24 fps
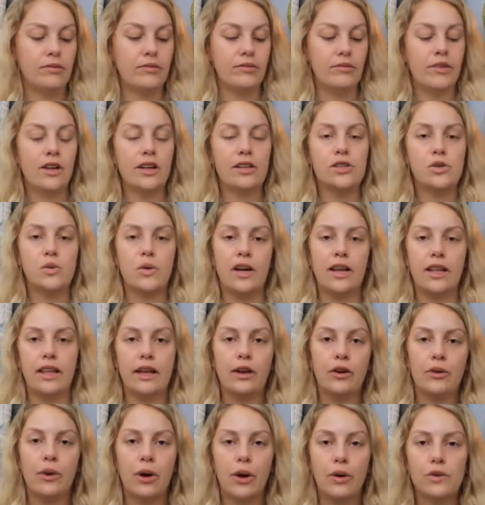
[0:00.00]
not sweaty
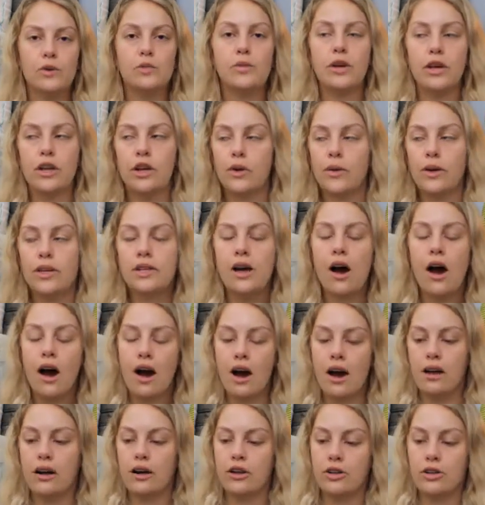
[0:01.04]
like gross, but you know, he's
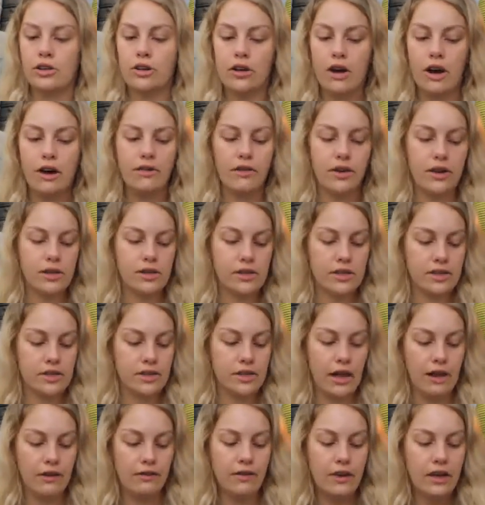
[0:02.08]
hot under the covers and
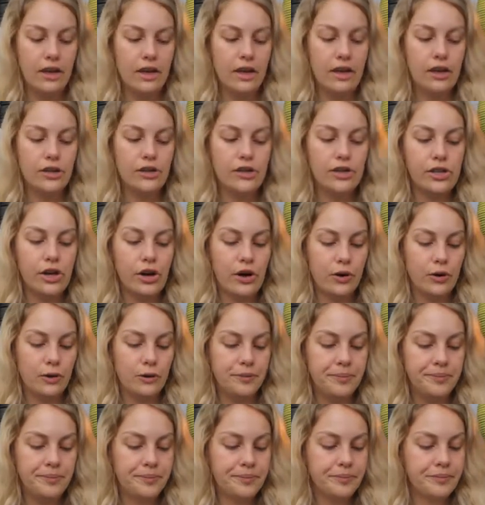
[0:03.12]
stuff.
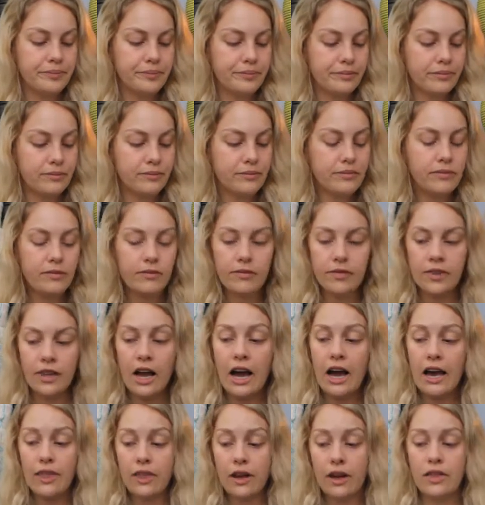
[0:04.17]
So
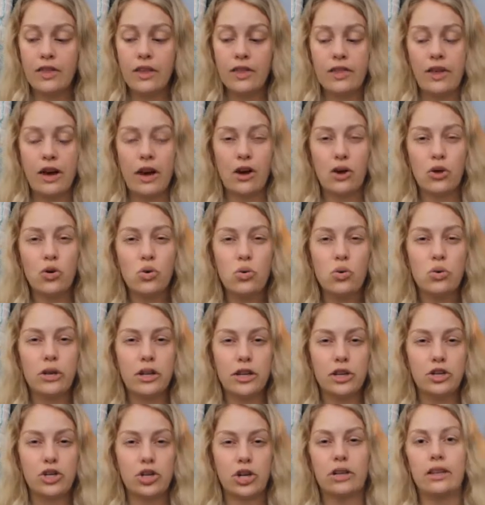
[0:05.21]
I thought that a
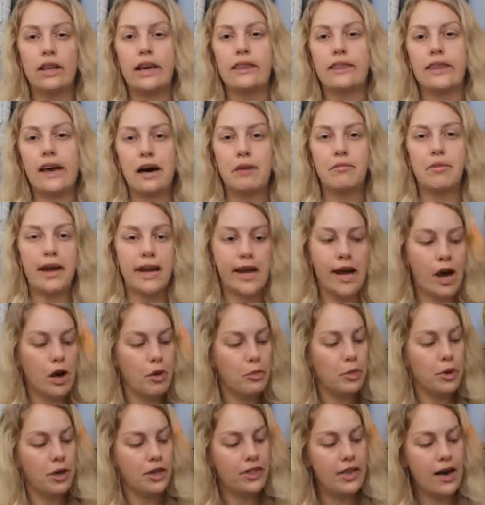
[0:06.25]
cooling shirt like that might
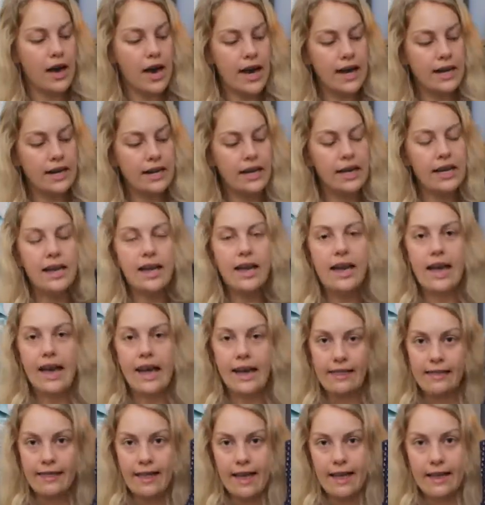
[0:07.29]
help with that.
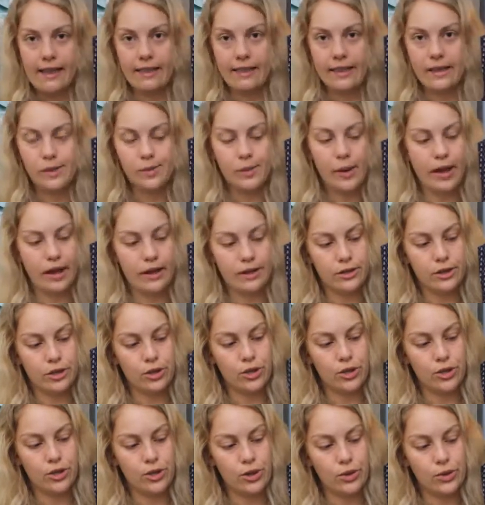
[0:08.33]
And then these pants are
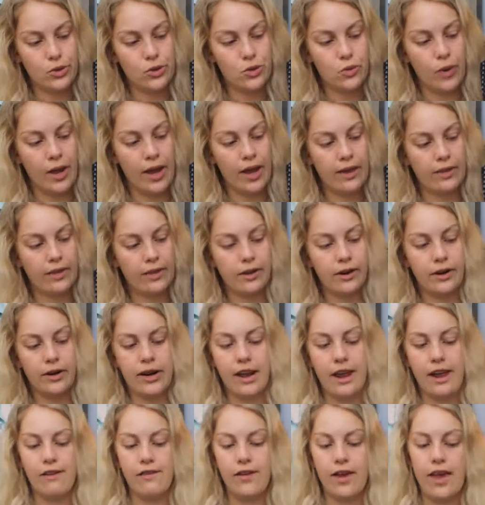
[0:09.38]
just so sweet. They're
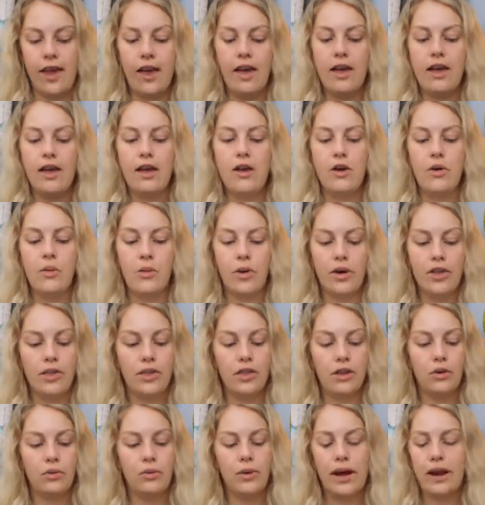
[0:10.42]
navy with
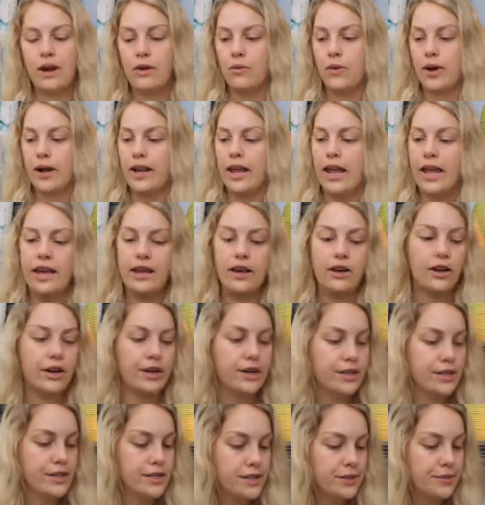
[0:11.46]
little red and white
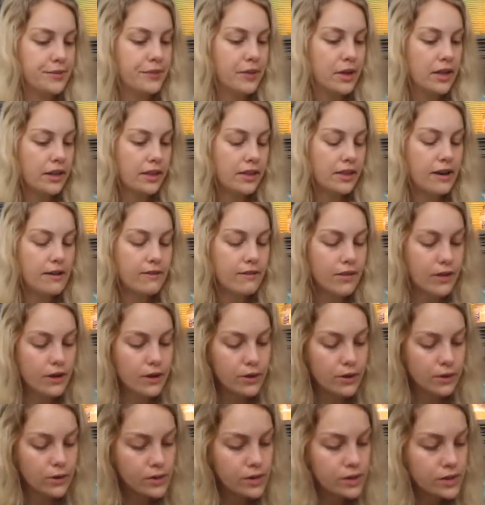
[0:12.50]
anchors. Love
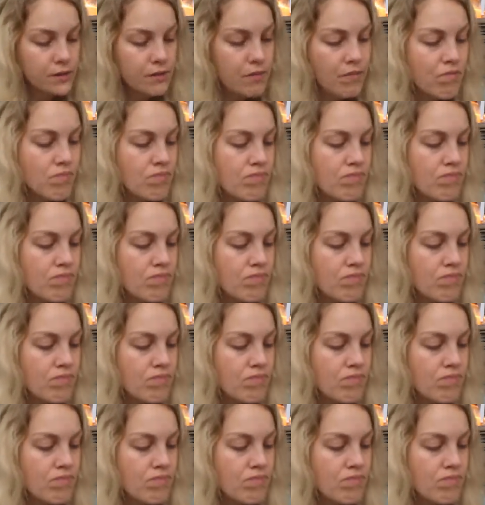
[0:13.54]
those.